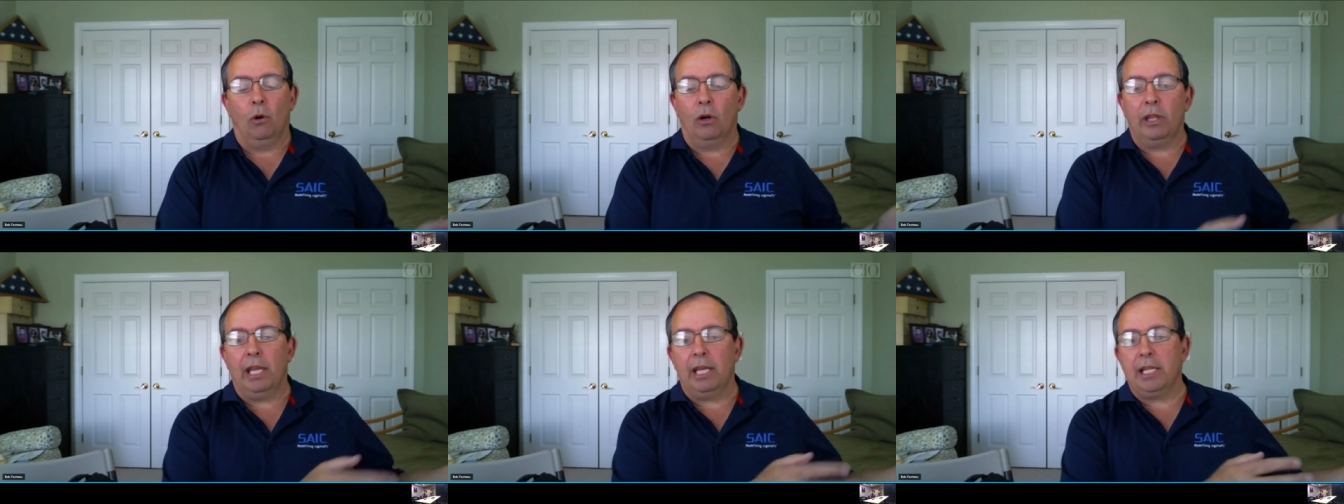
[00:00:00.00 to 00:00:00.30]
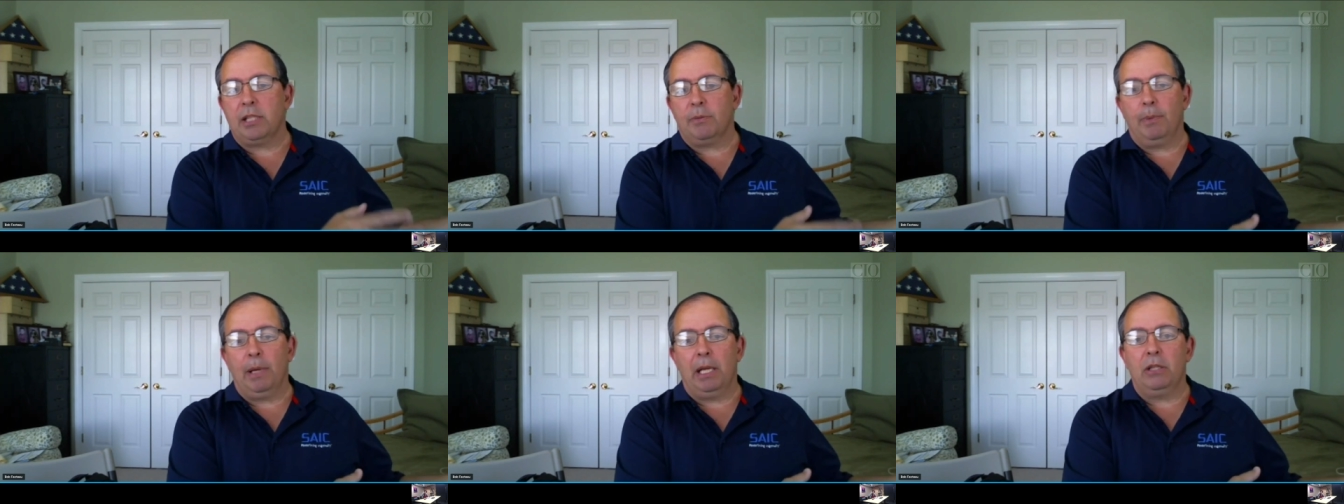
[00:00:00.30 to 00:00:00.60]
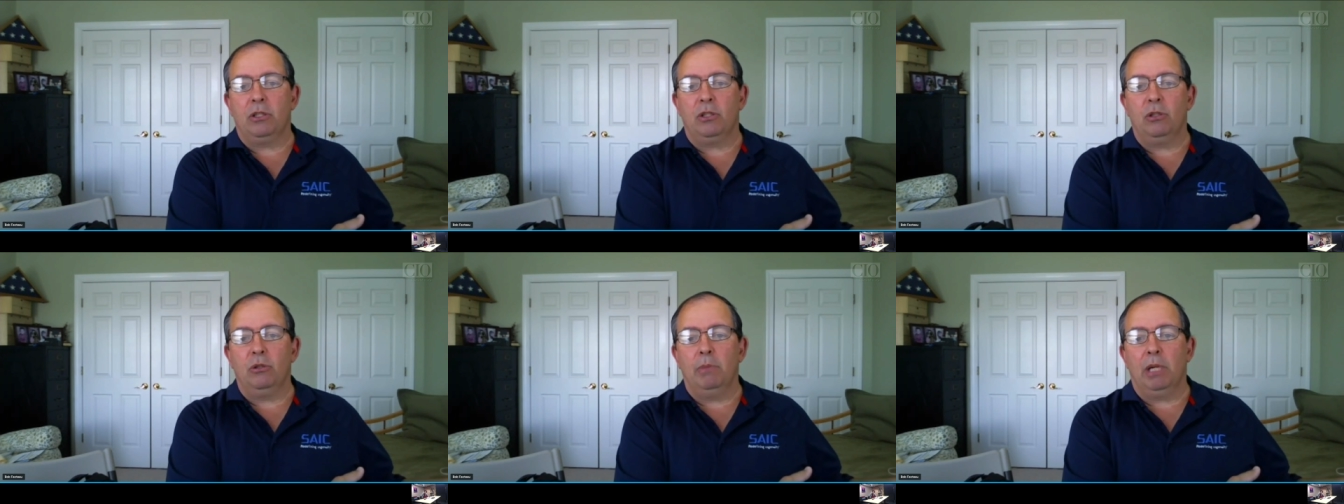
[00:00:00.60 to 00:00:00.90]
or they
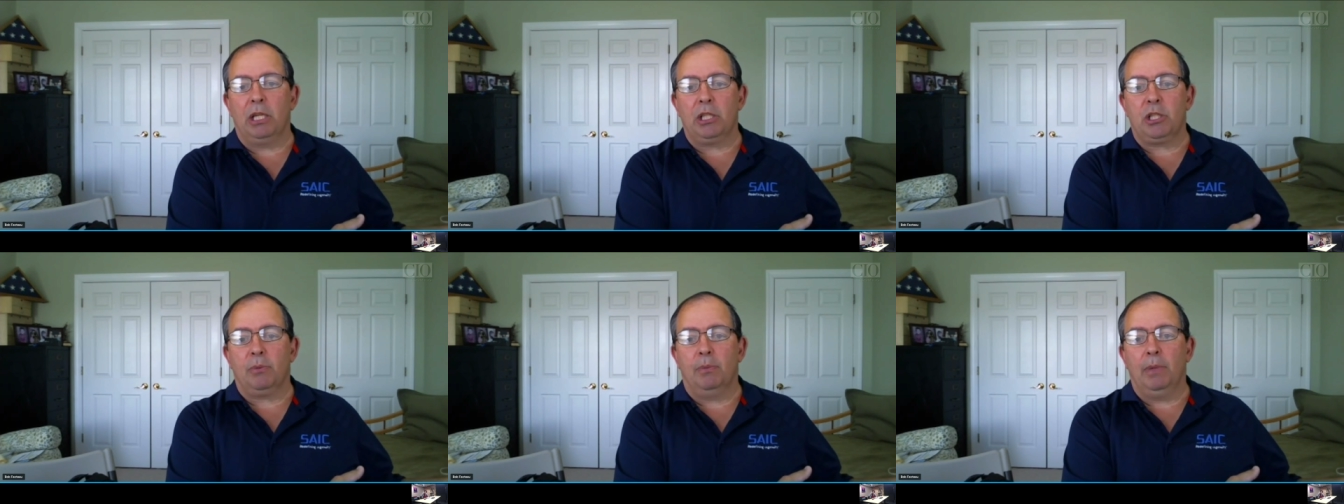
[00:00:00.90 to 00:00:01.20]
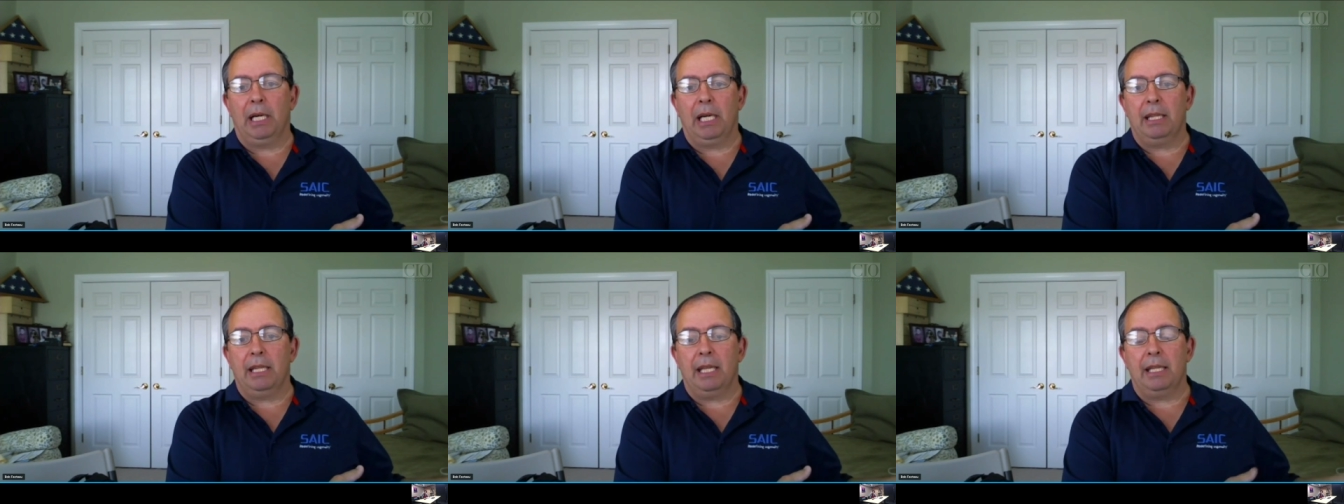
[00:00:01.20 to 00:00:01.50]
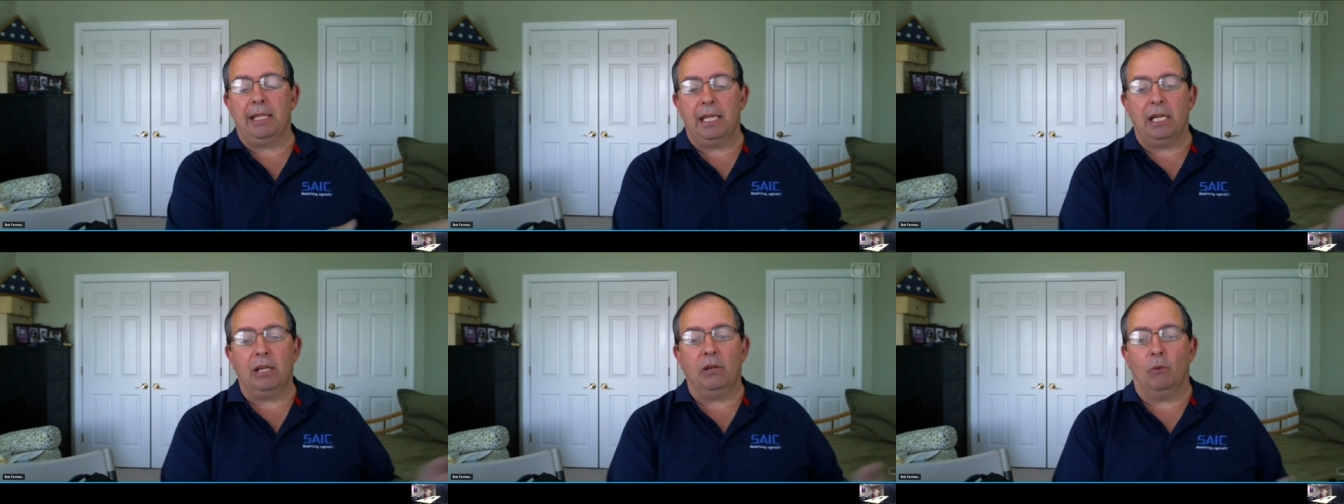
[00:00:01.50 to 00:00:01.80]
spent too much money they
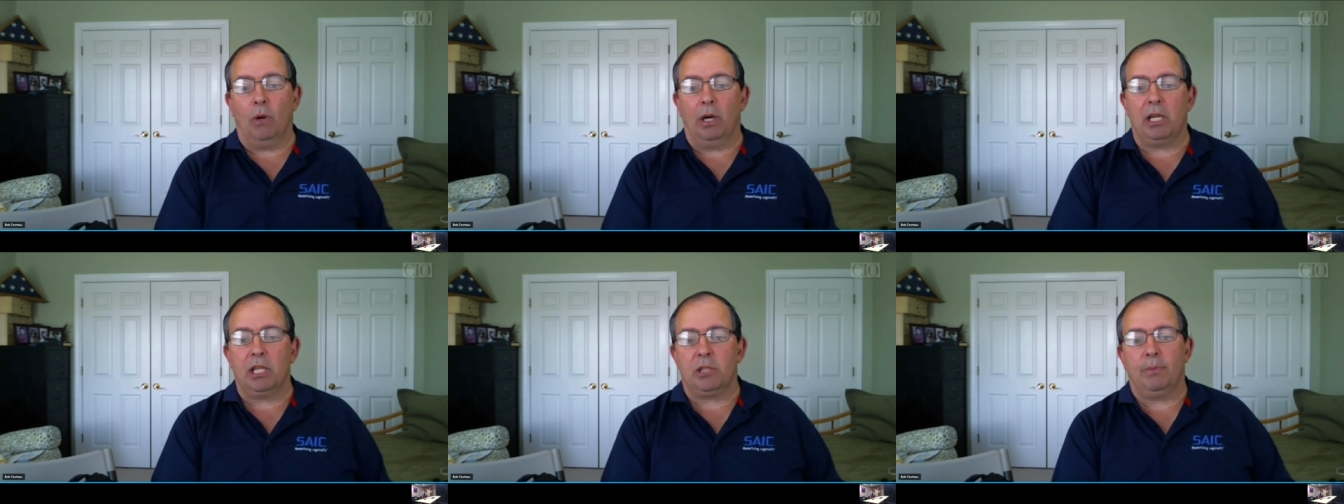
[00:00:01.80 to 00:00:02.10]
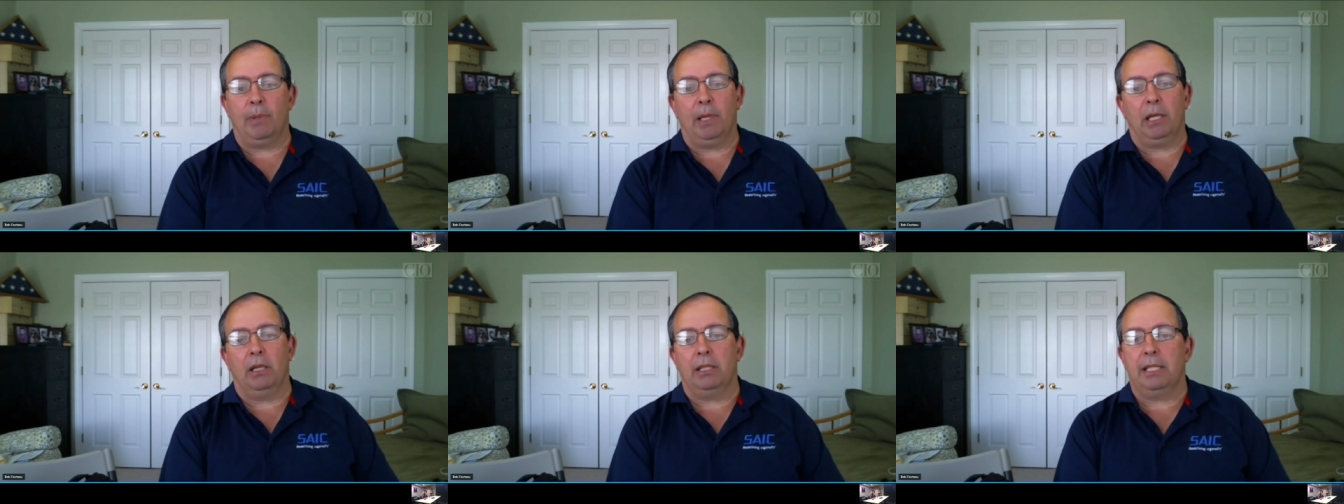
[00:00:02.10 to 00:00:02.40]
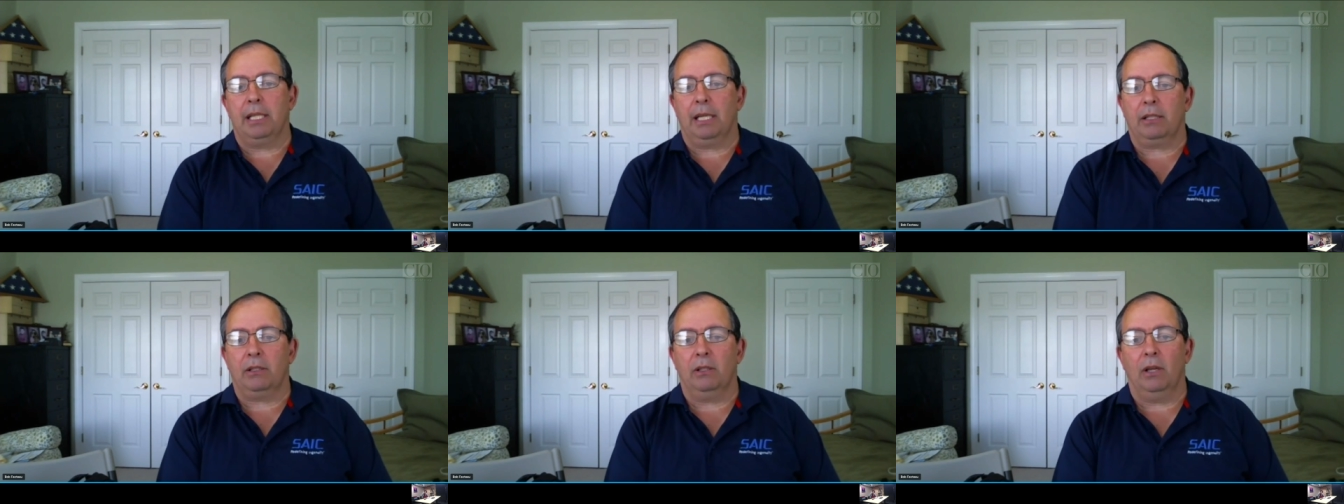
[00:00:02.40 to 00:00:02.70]
didn't want to spend on
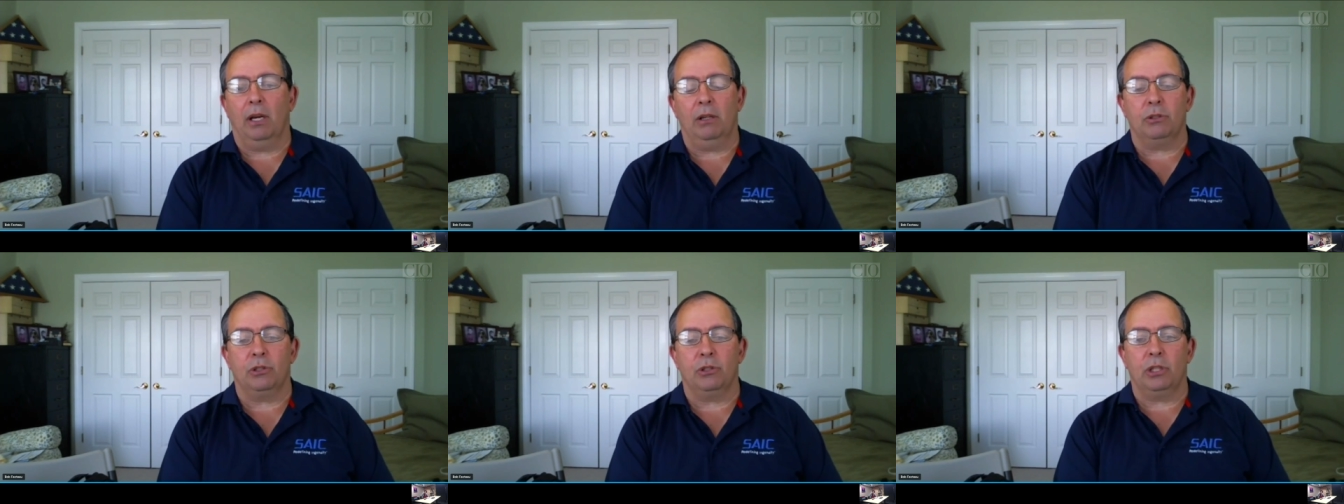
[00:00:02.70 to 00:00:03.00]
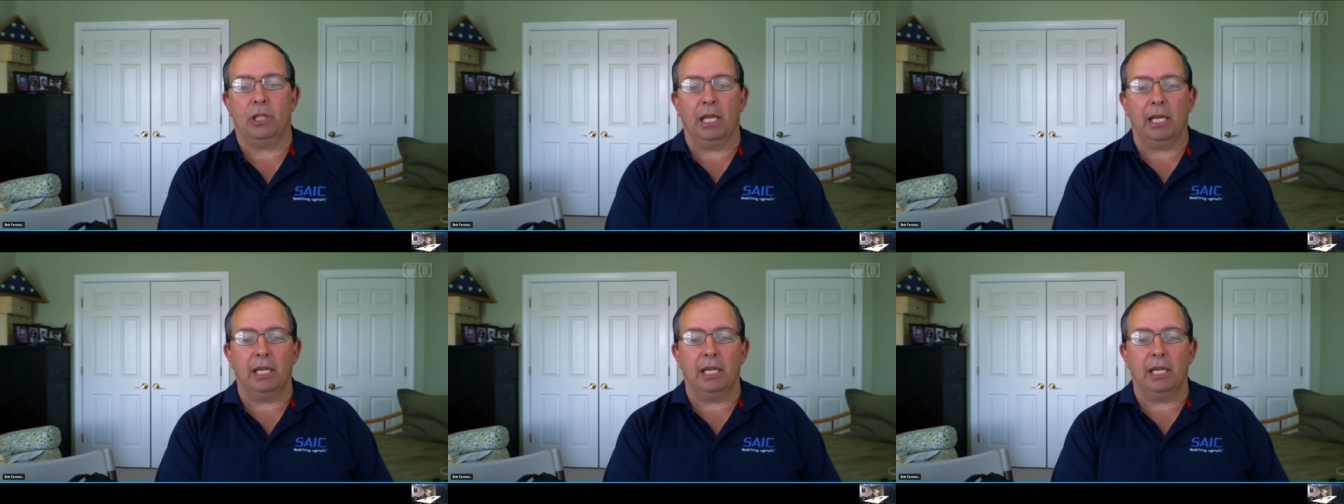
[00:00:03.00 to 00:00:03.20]
technology.